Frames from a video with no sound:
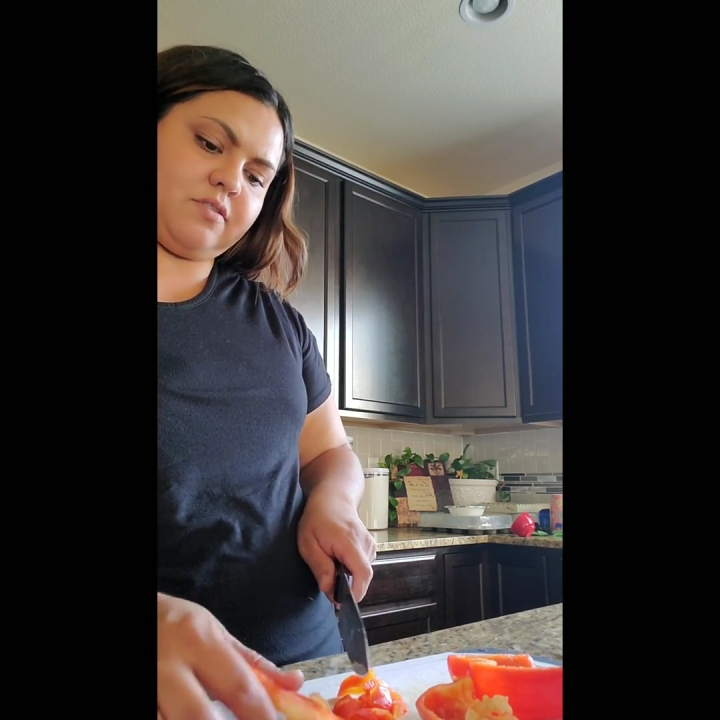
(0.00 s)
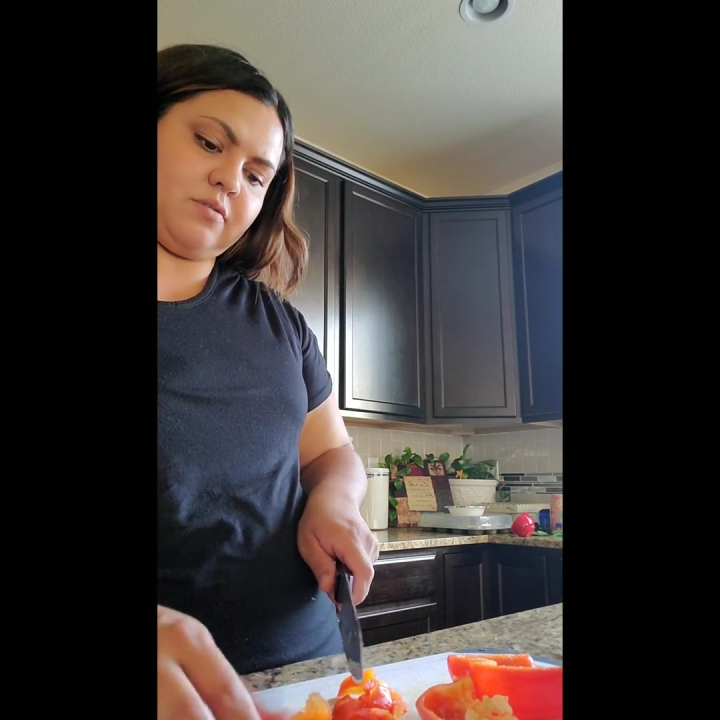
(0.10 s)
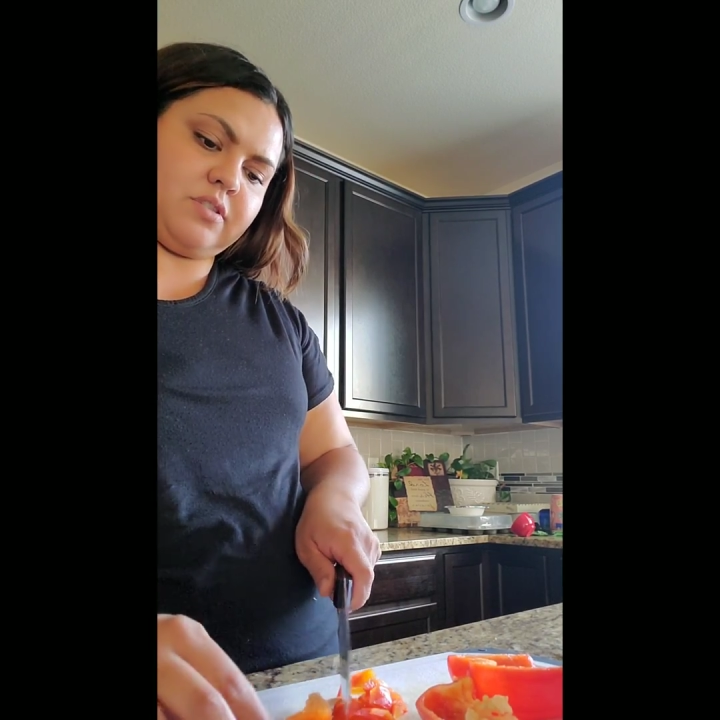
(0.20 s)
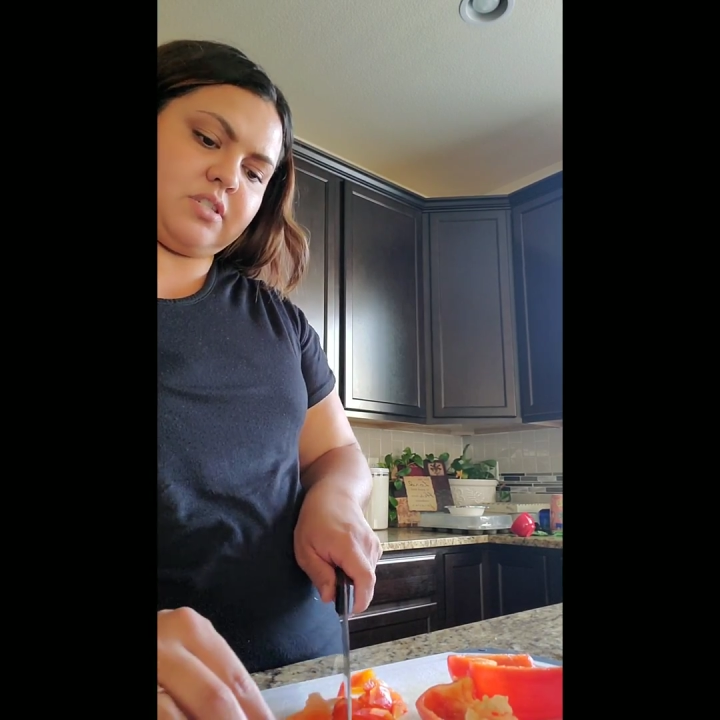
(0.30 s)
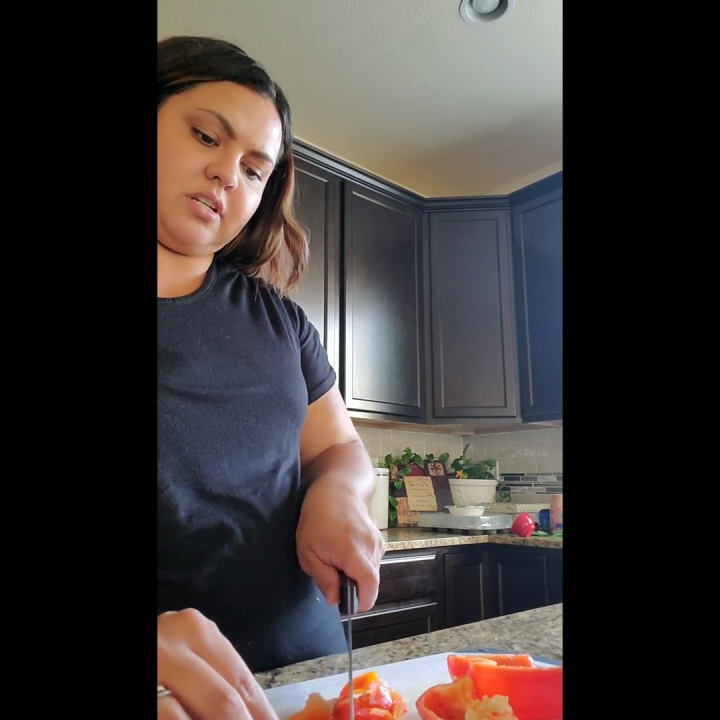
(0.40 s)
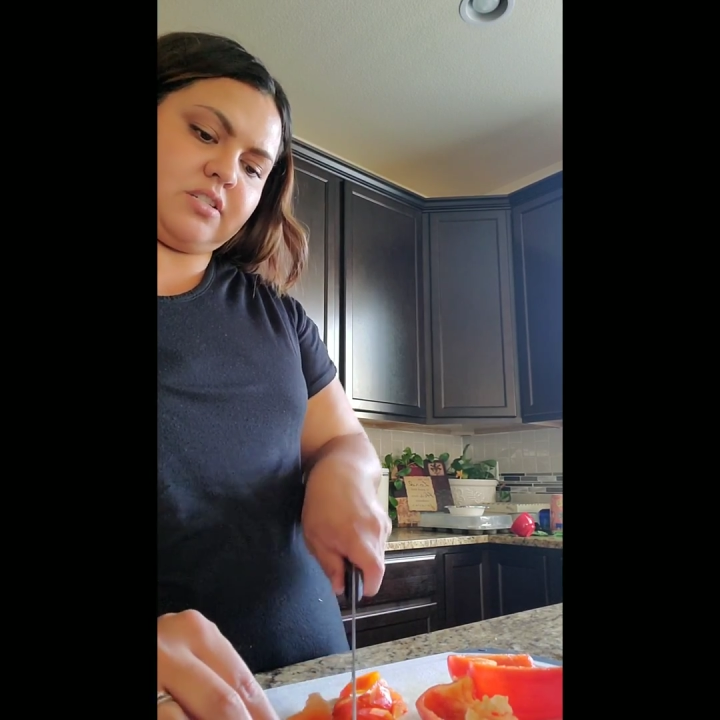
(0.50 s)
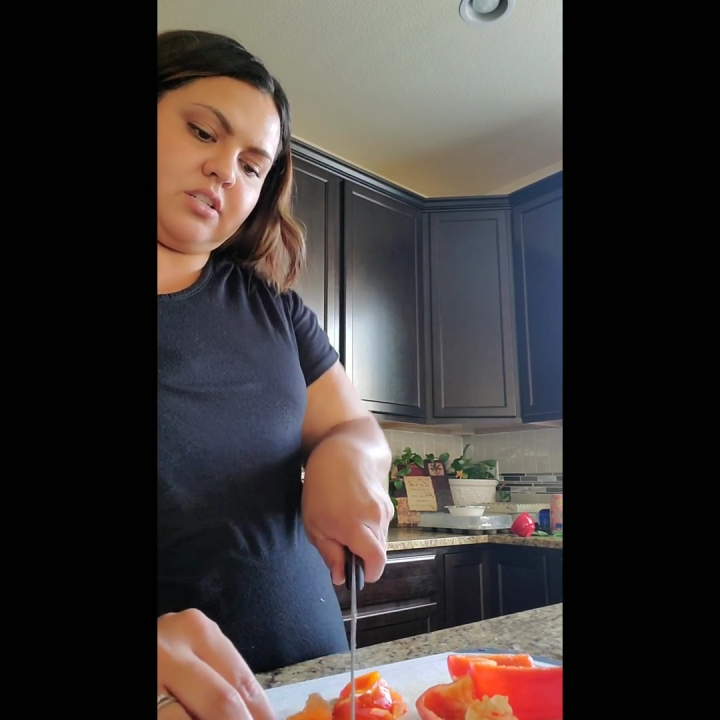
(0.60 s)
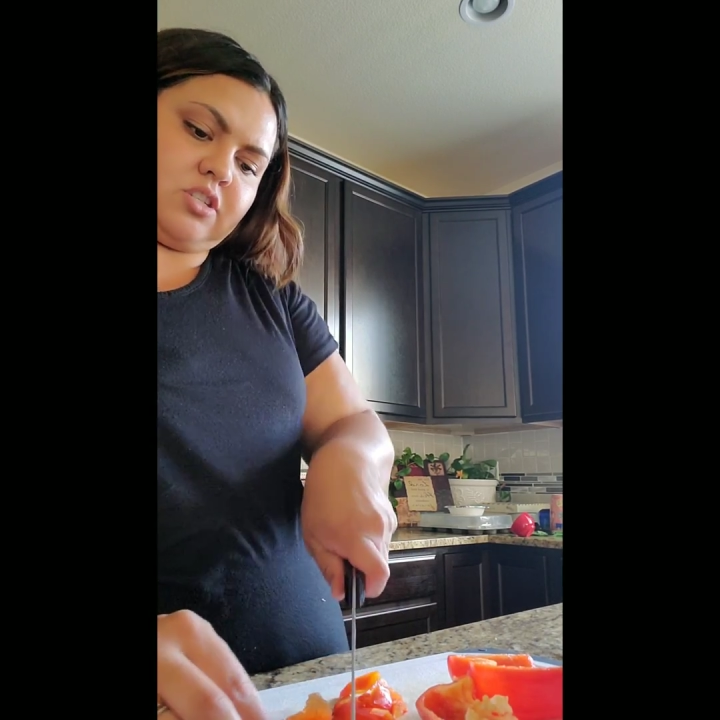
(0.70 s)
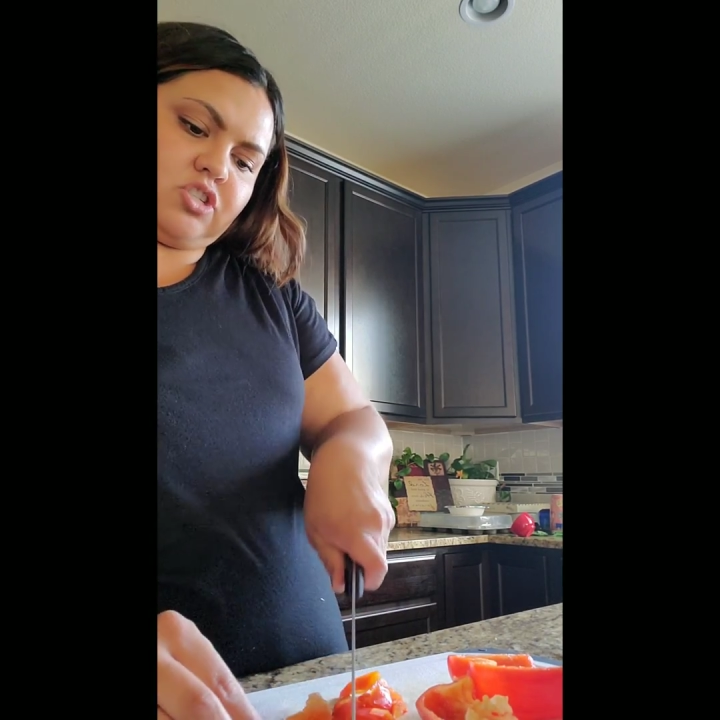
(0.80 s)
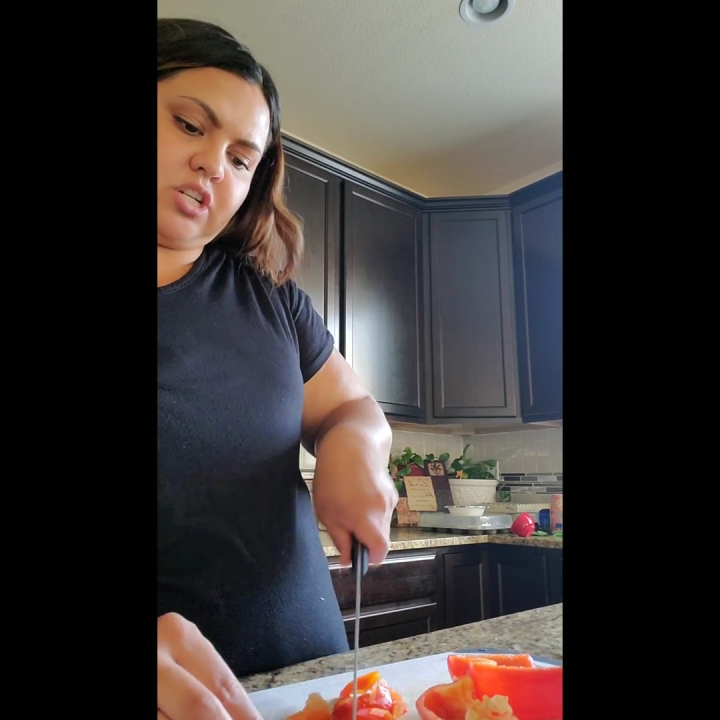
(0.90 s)
so it sticks to
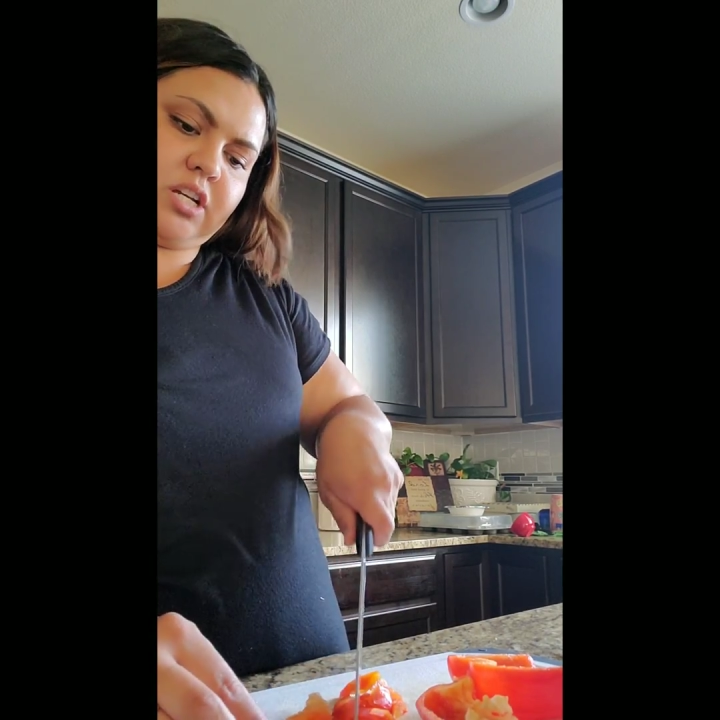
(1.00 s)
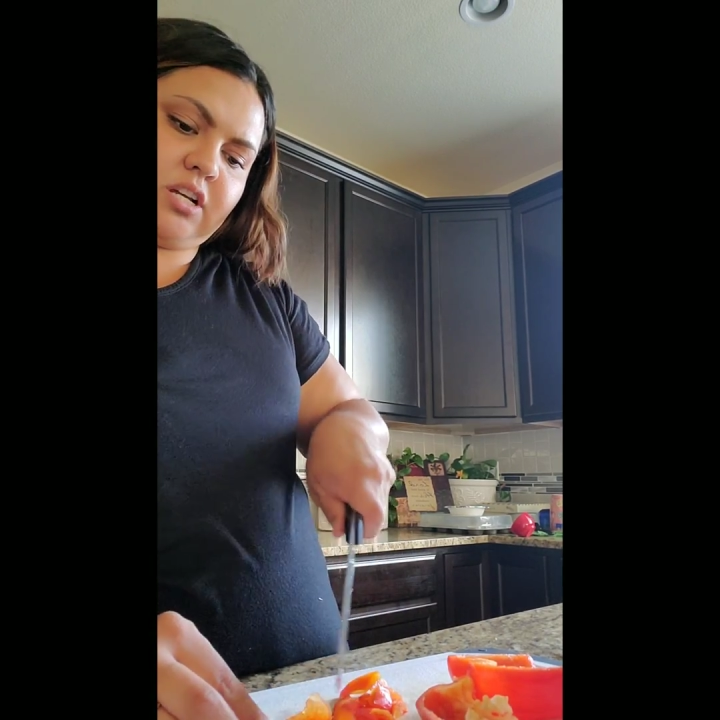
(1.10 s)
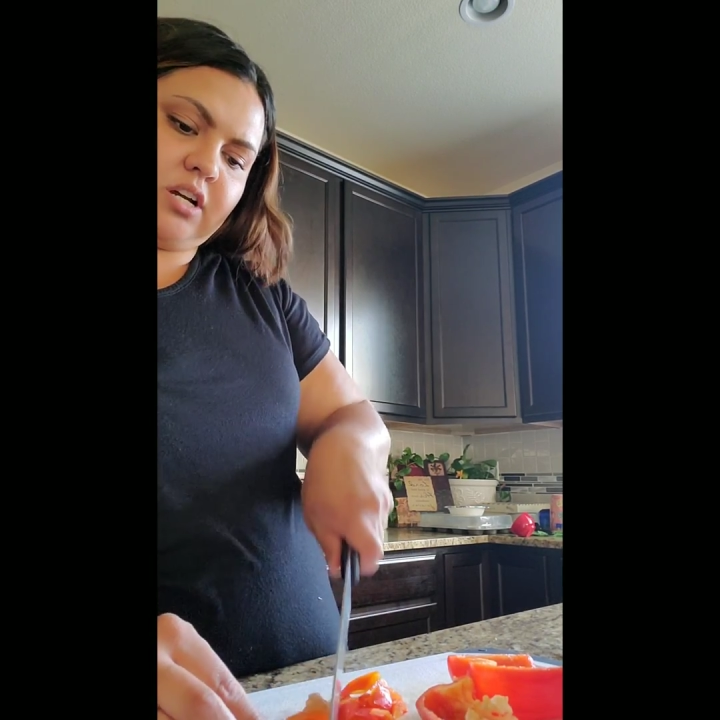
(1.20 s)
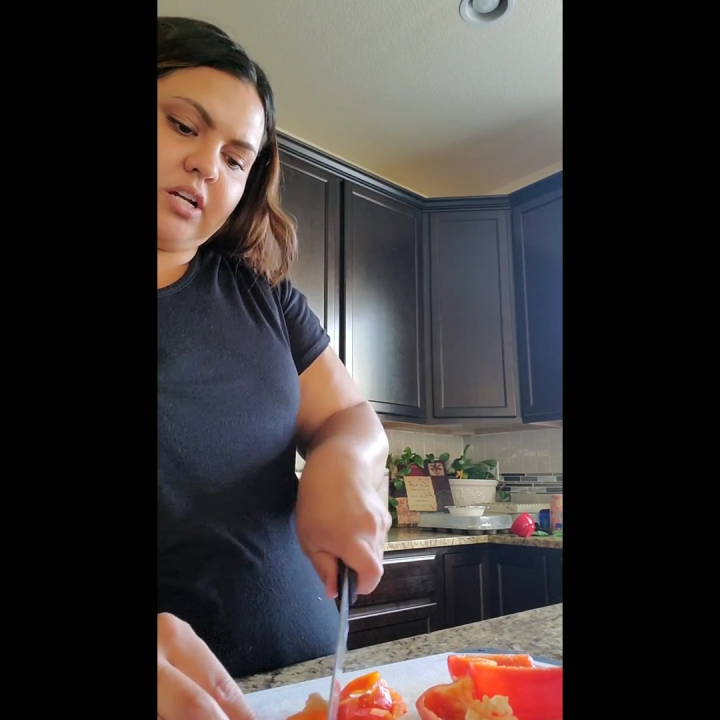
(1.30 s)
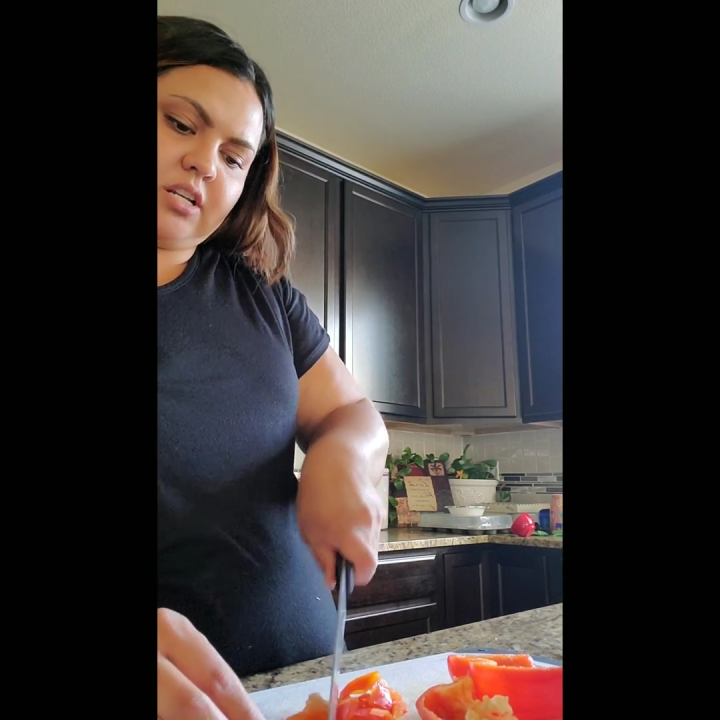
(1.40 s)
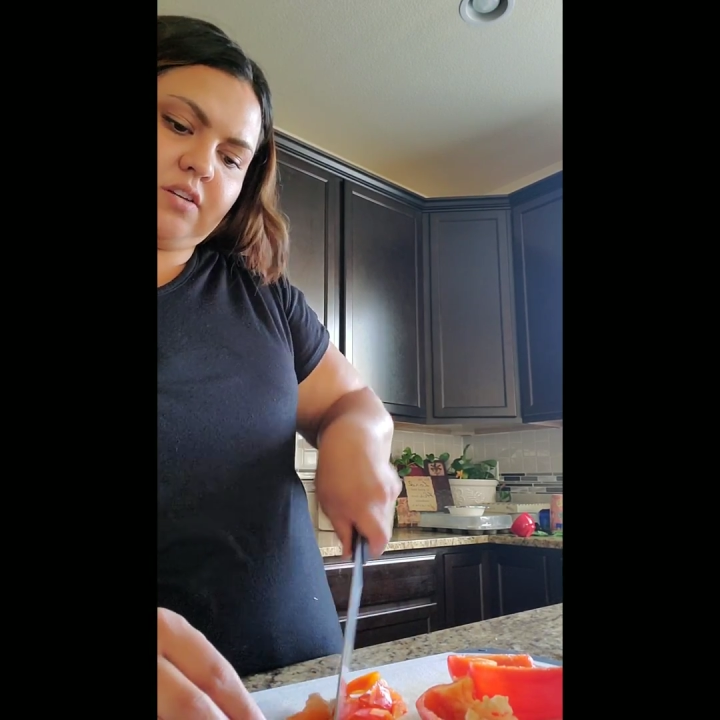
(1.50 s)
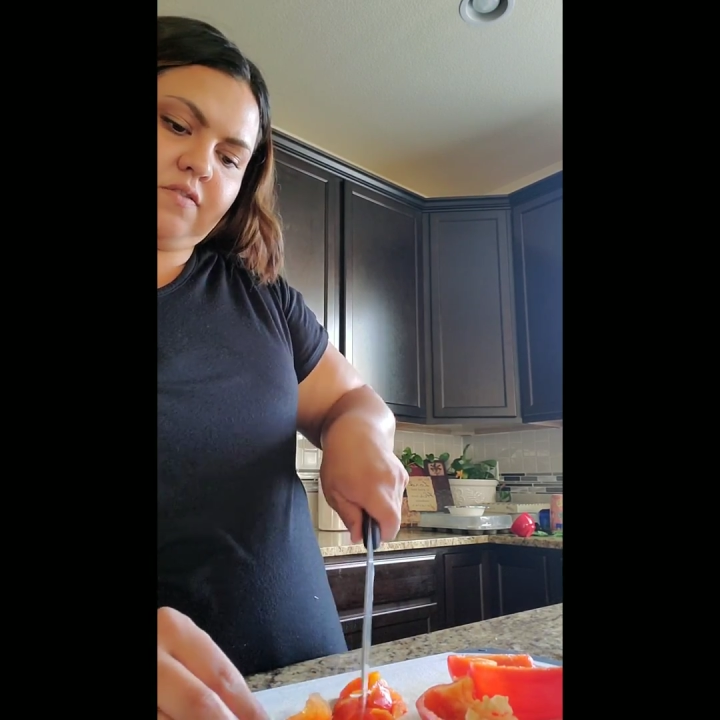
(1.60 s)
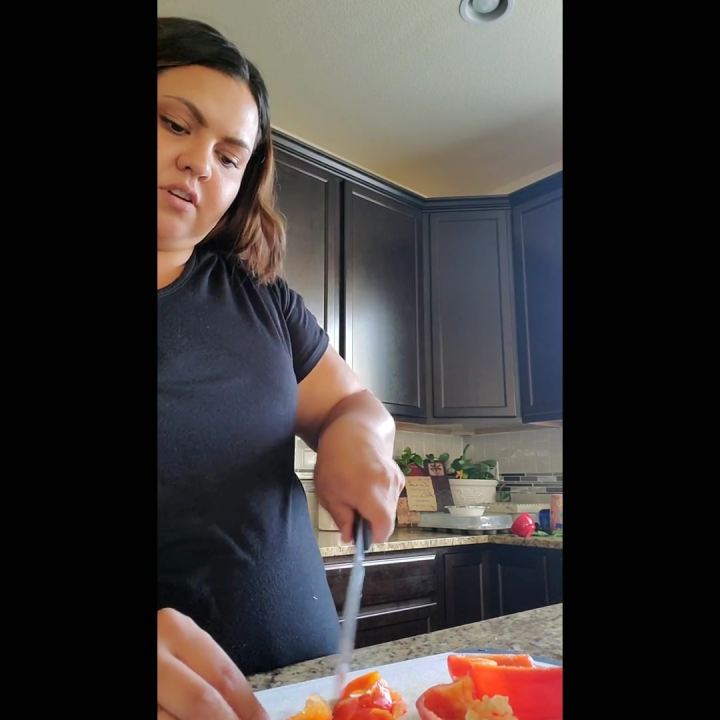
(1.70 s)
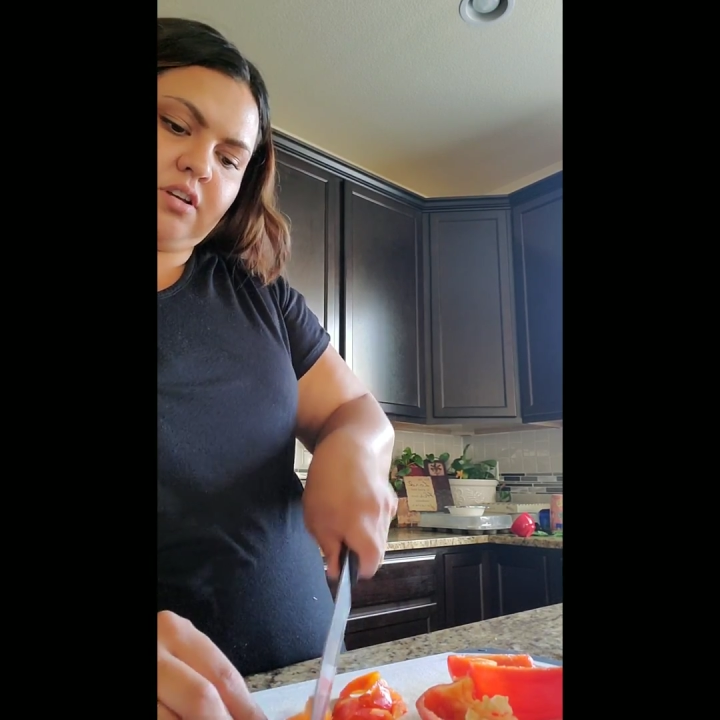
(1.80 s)
the chicken kind of.